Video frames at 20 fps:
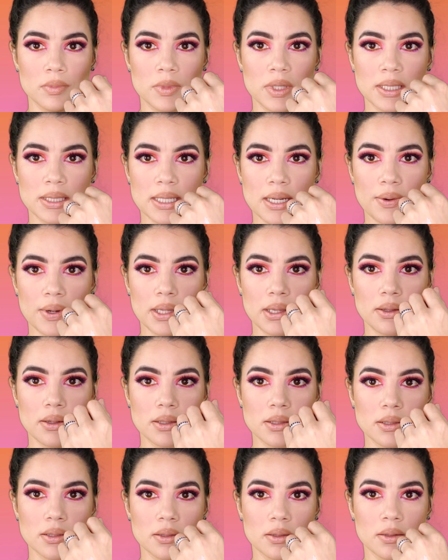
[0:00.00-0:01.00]
That's how it
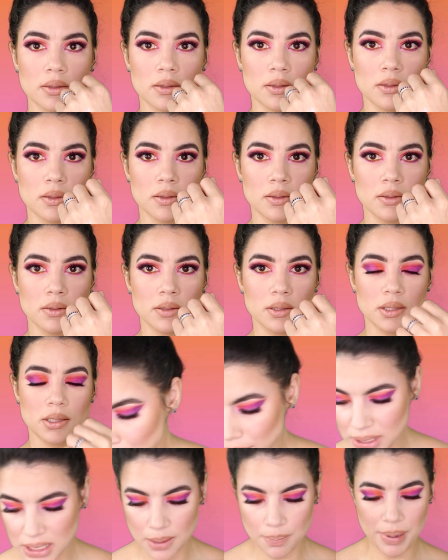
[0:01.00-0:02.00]
looks.
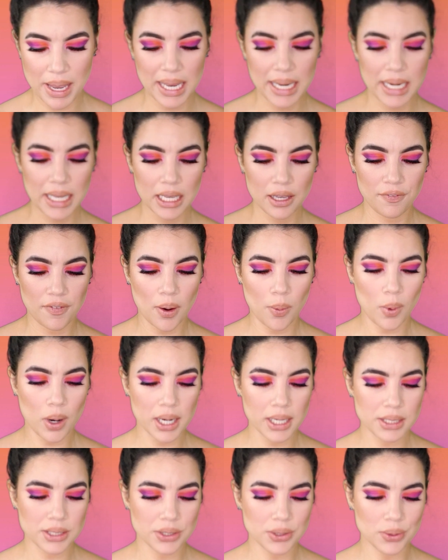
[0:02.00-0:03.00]
I was debating if I
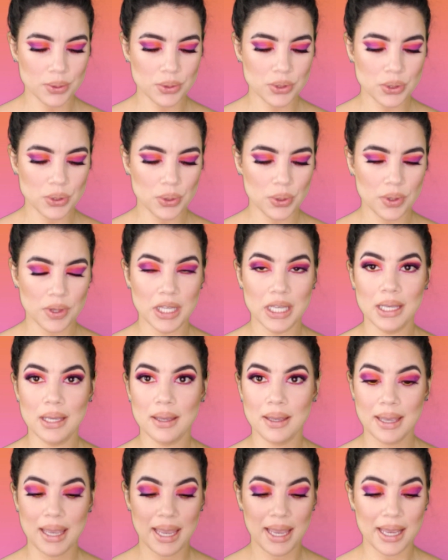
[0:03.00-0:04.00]
wanted to do
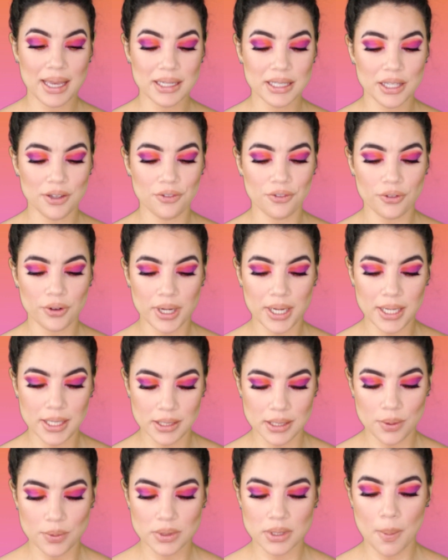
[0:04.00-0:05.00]
the Candy
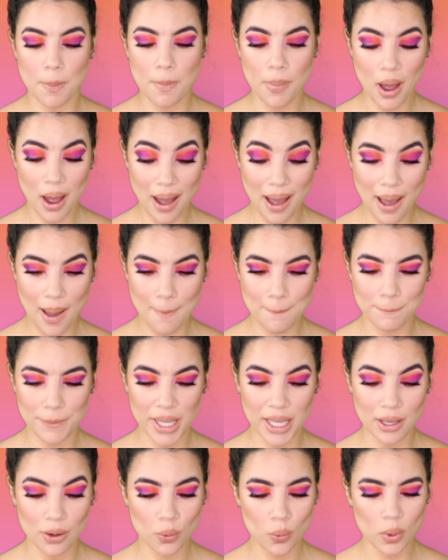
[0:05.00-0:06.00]
Freeze. It was a hot
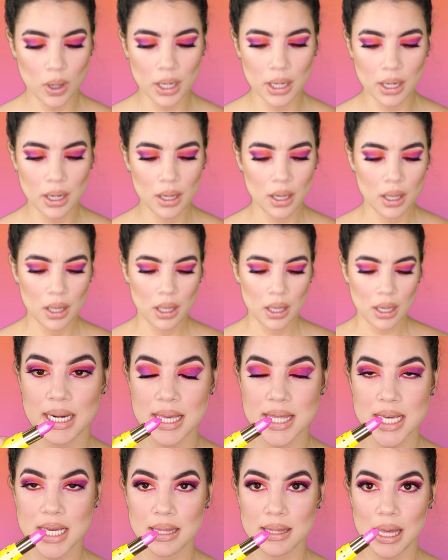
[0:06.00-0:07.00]
pink one, and
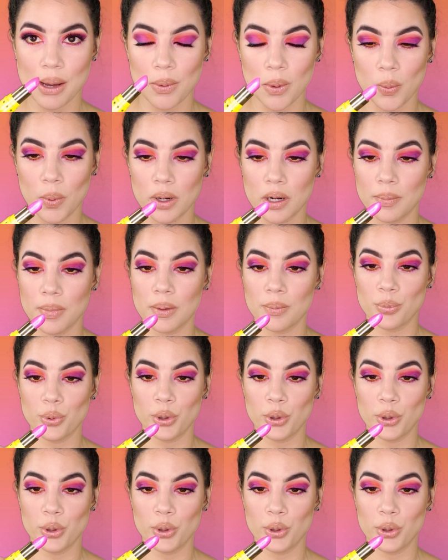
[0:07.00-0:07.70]
I think that one would have been